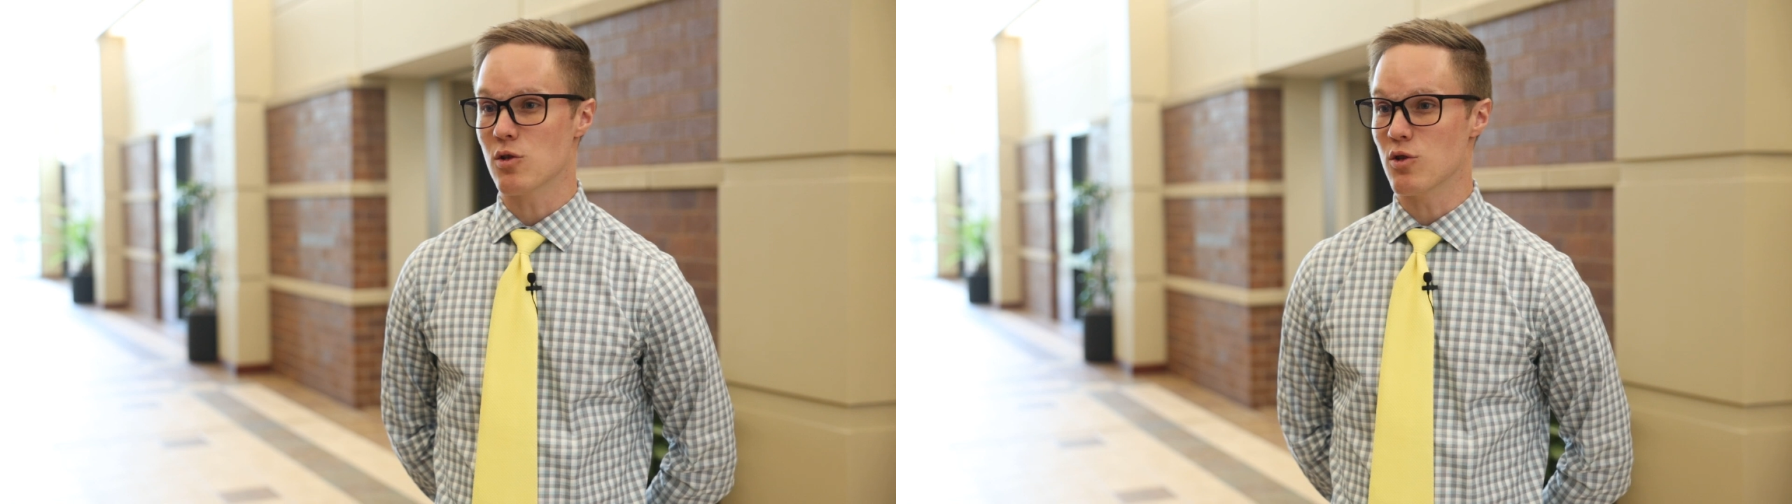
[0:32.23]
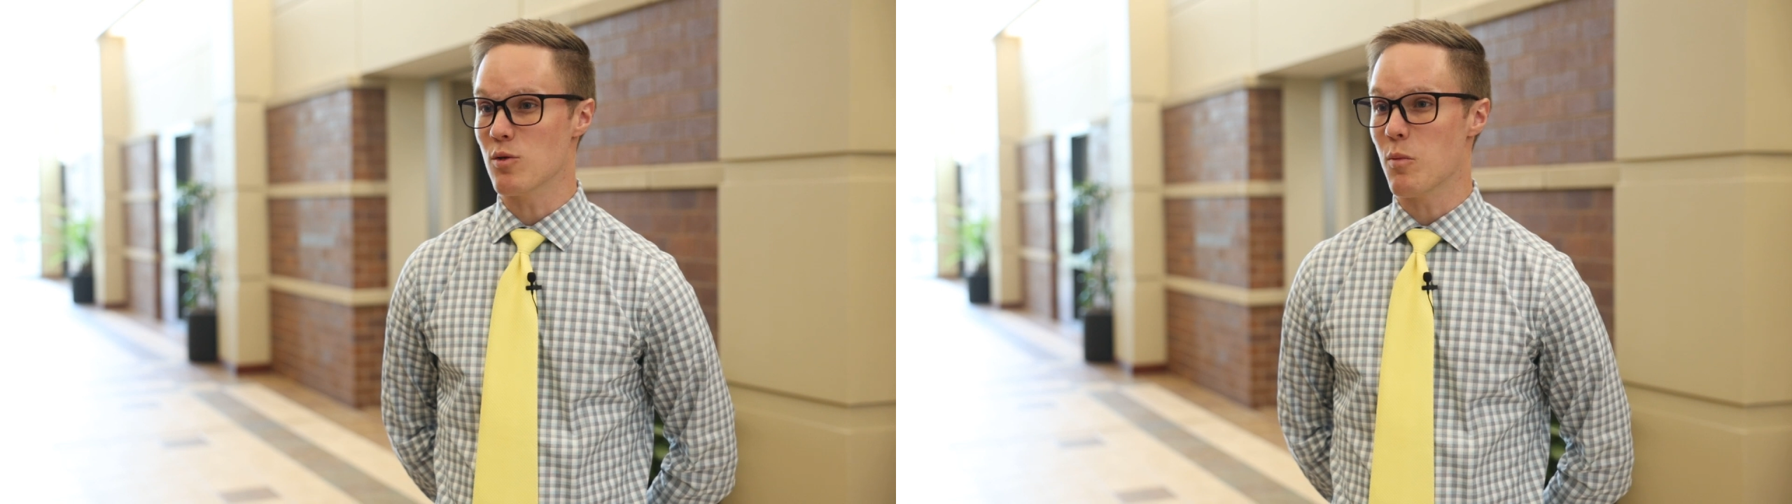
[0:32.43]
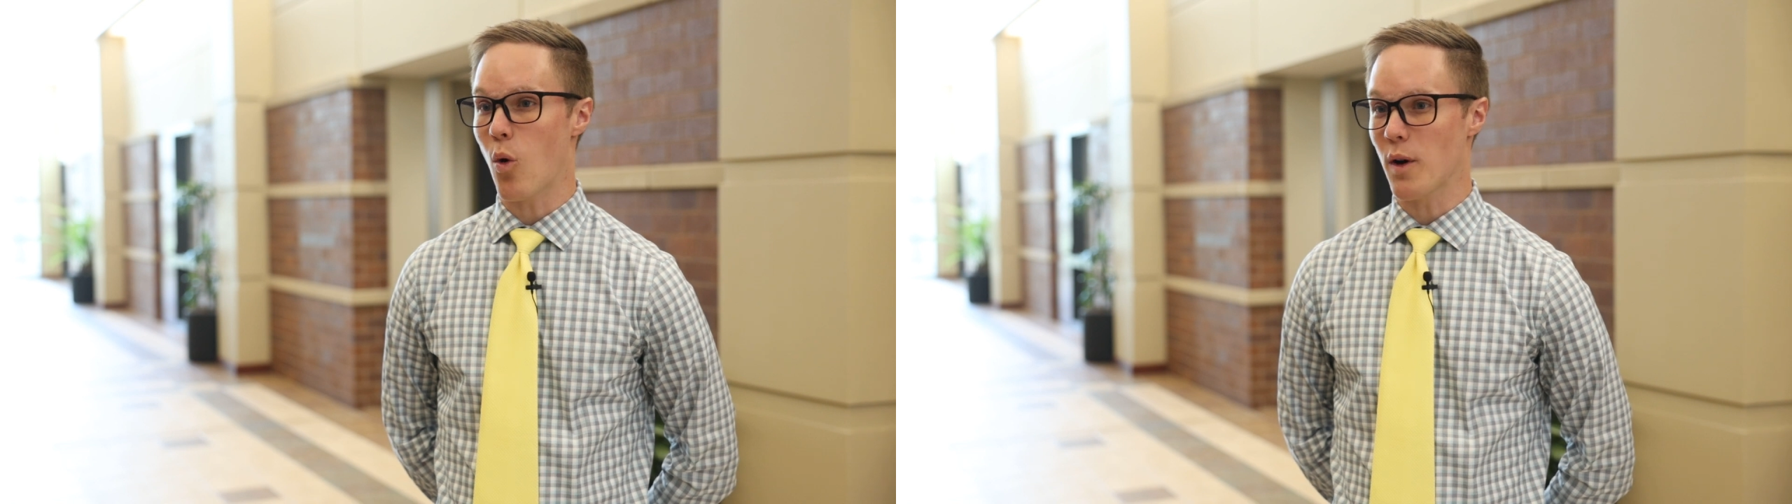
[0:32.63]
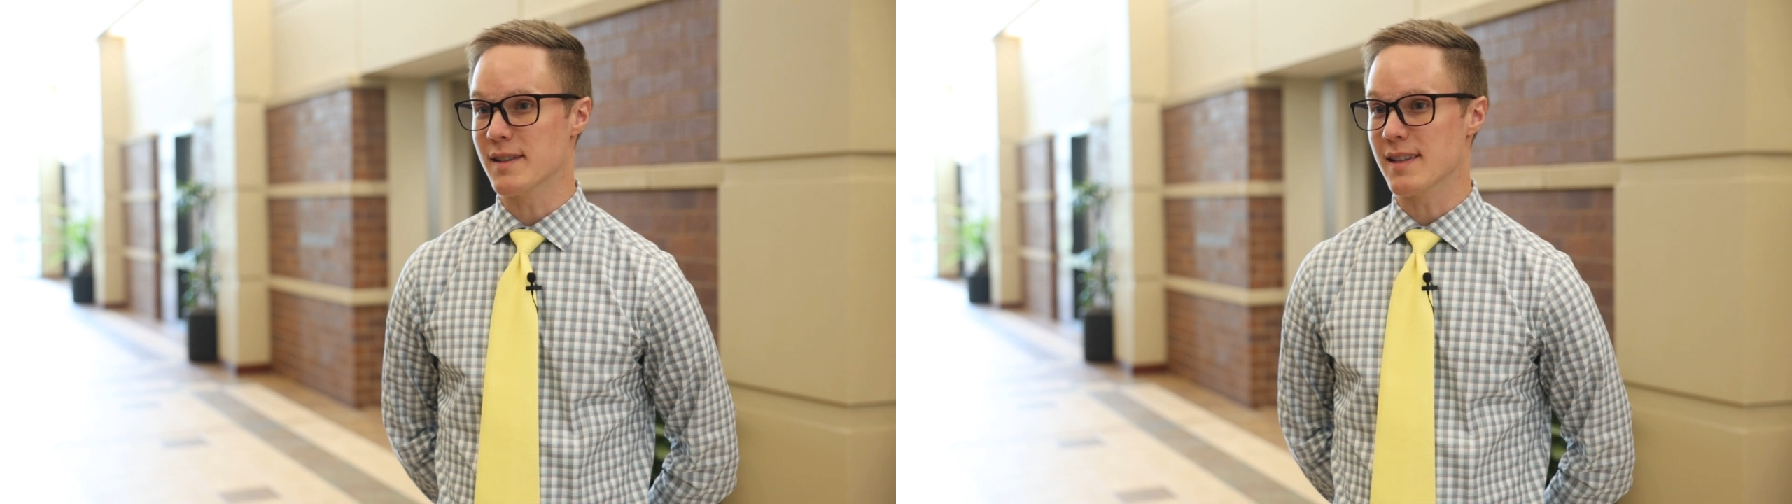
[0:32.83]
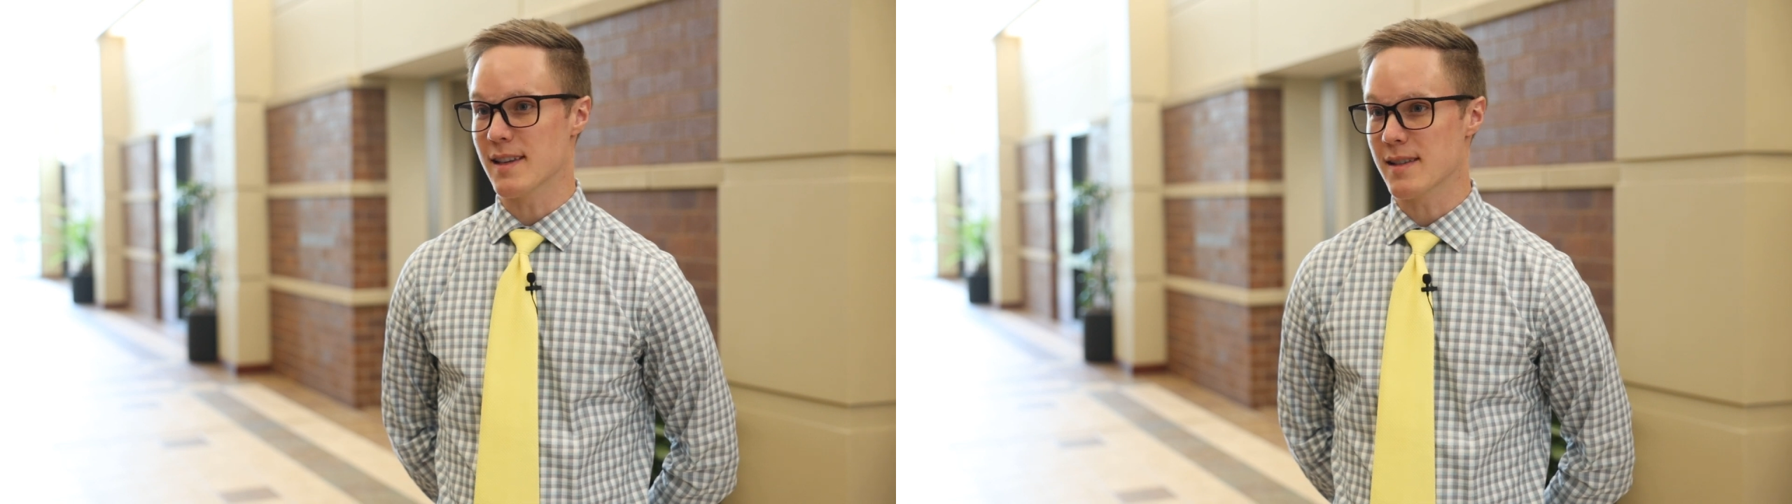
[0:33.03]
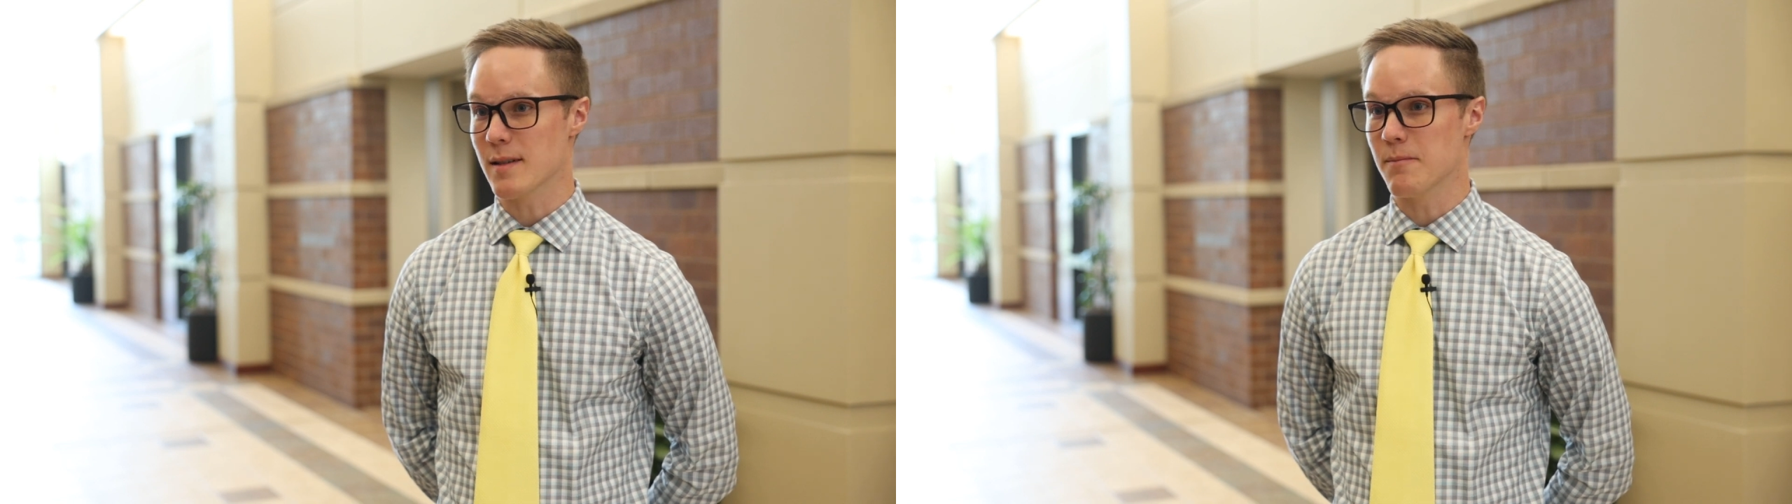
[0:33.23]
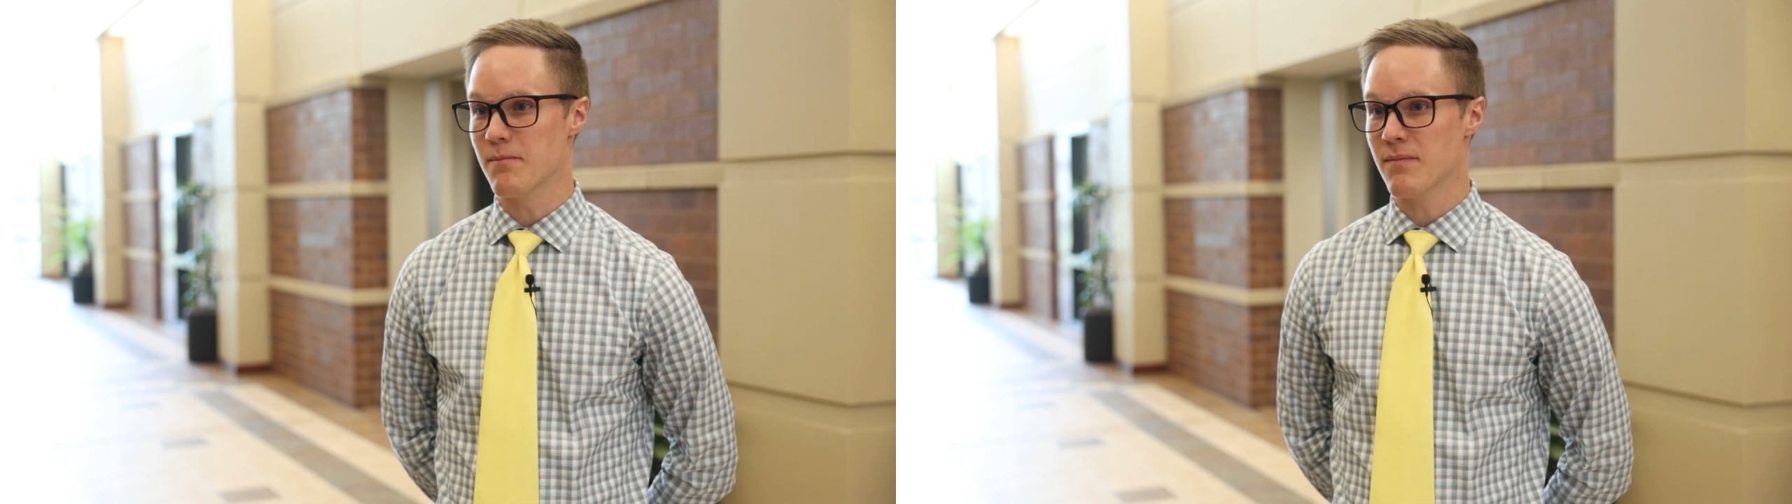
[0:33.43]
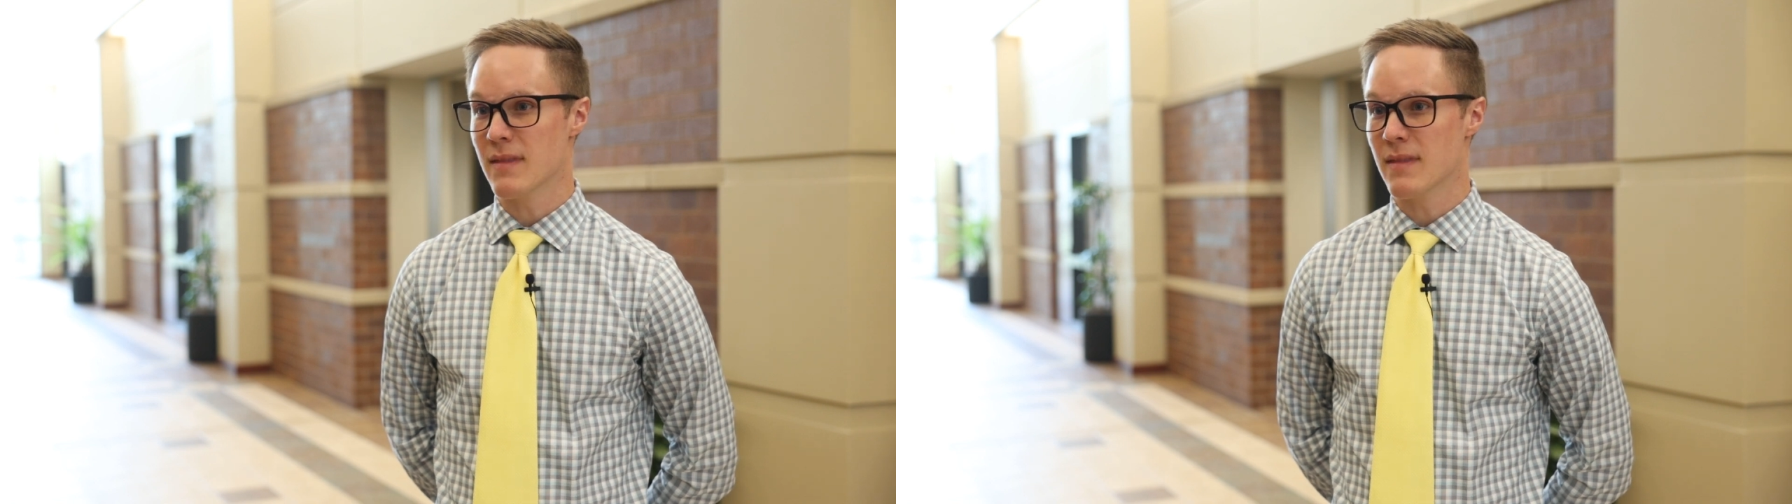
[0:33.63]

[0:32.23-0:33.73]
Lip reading: to a new point system.